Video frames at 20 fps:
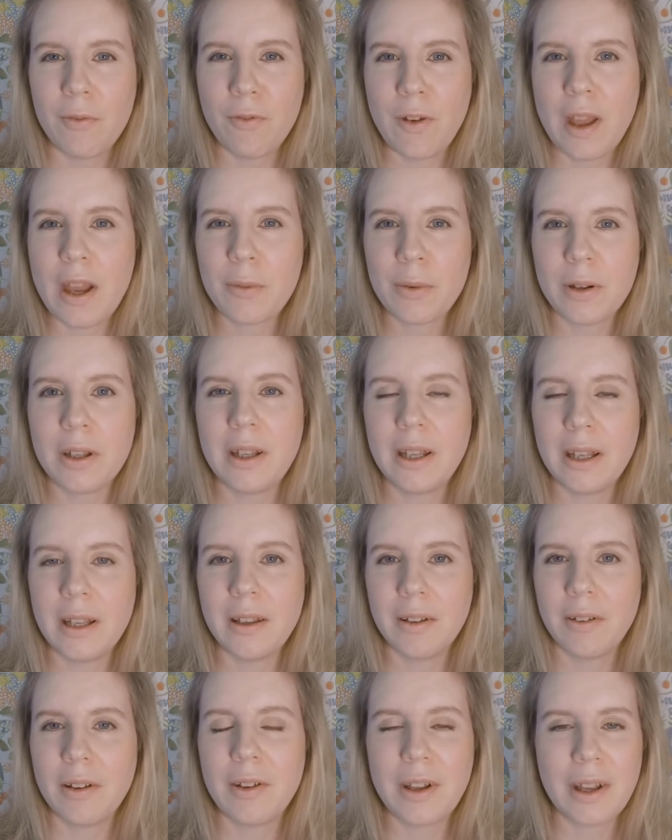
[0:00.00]

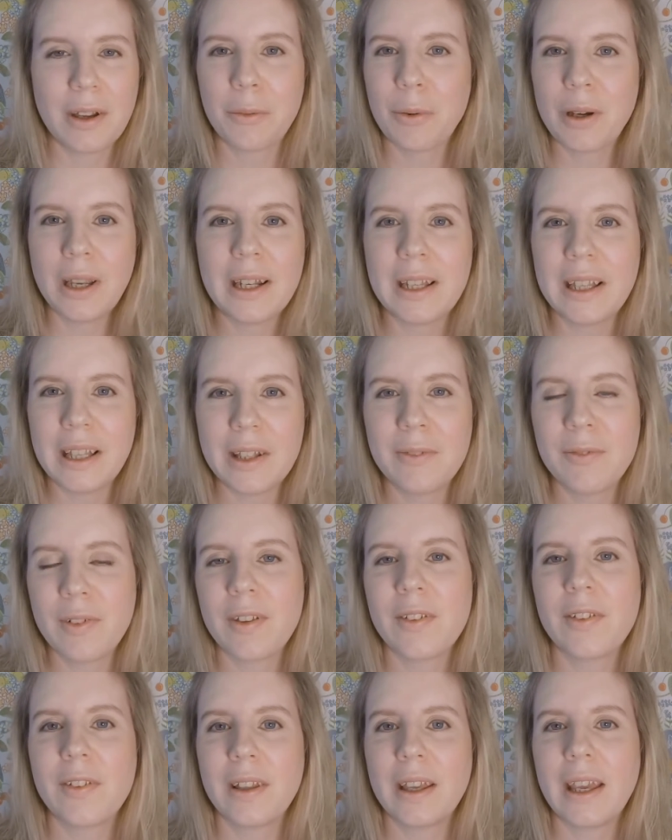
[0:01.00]
really
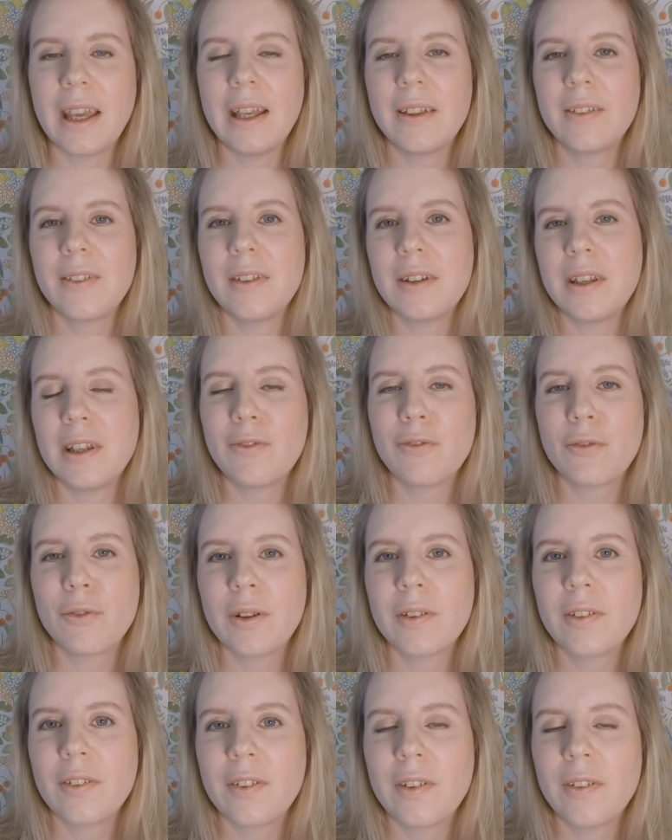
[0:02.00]
investigate the
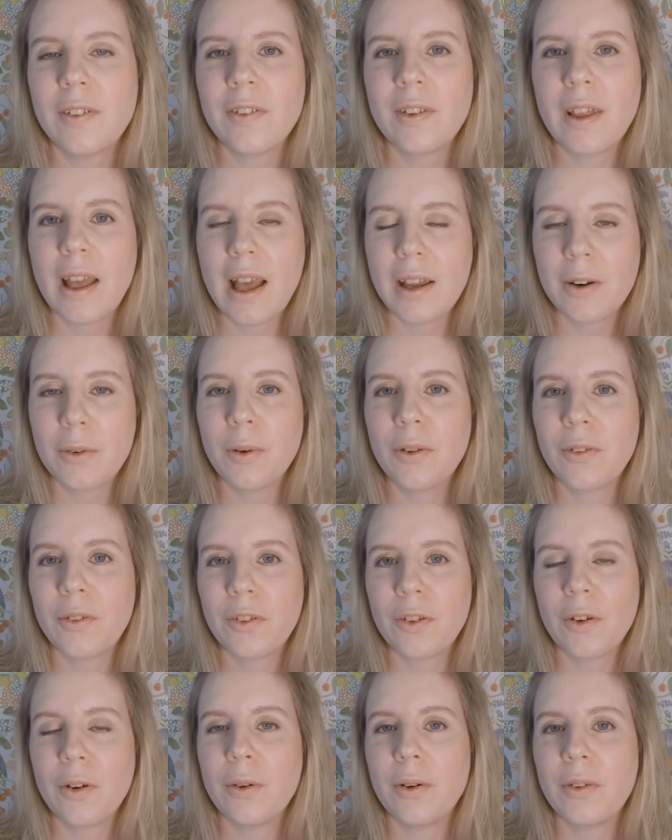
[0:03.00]
differences and
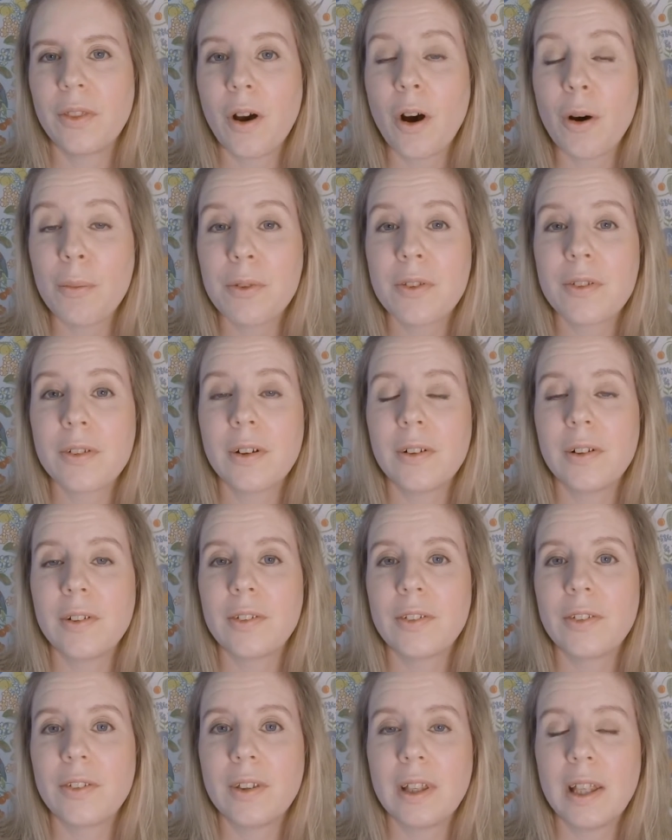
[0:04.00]
also the
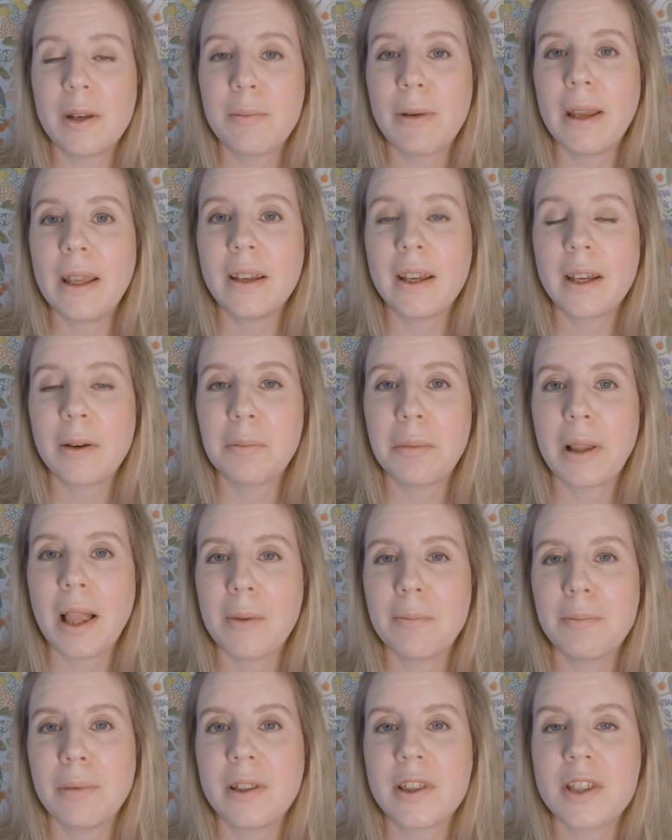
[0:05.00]
obstacles in making
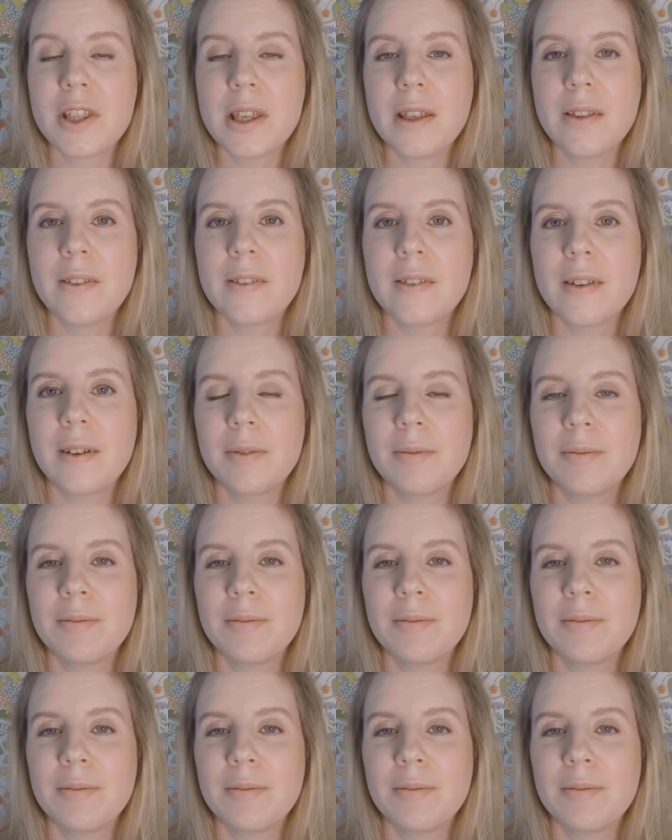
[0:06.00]
plant-based cheese.